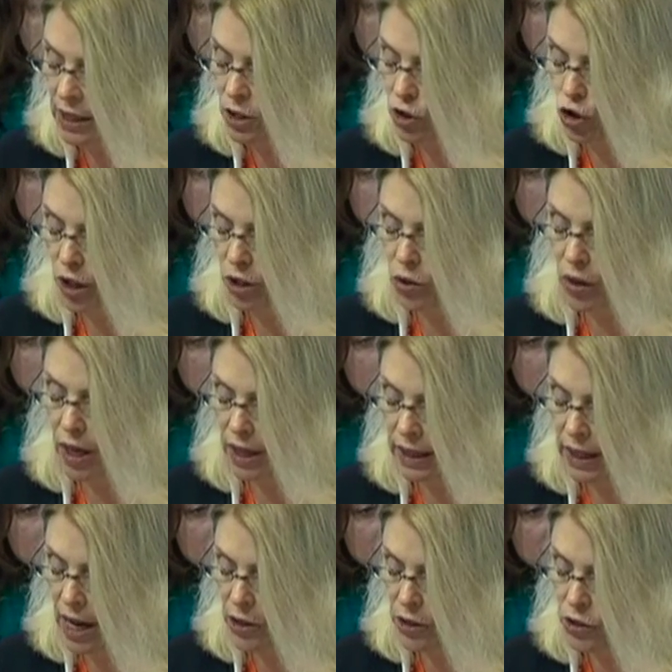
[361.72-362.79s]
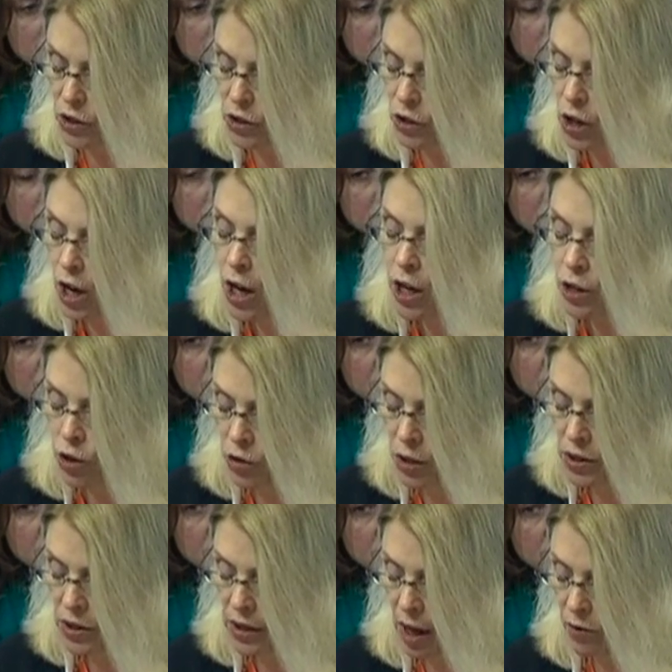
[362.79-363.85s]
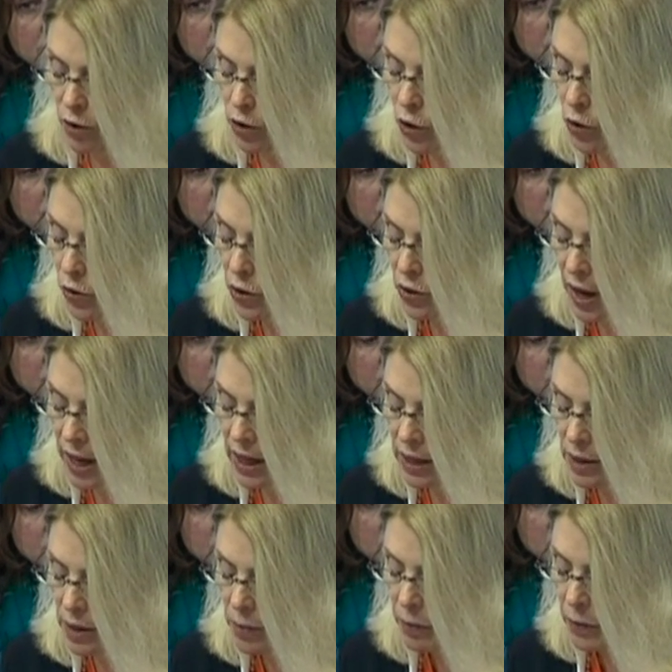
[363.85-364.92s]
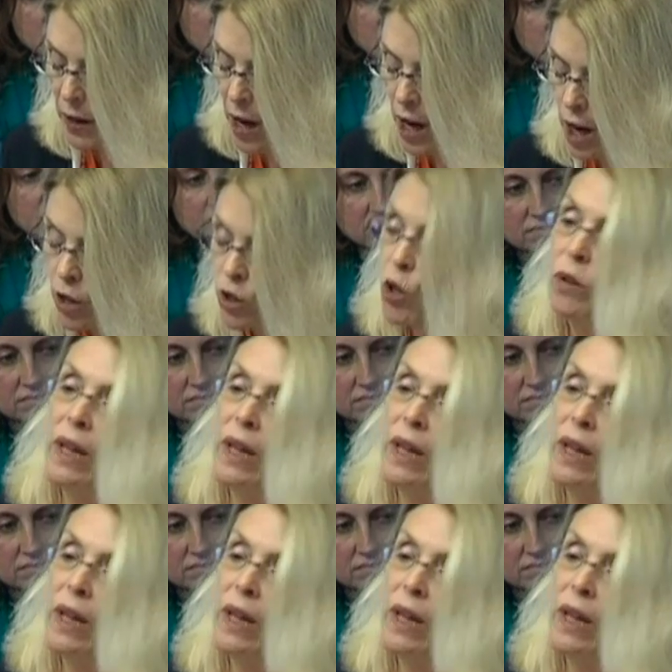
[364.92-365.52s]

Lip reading: and gender analysis to discover new things. So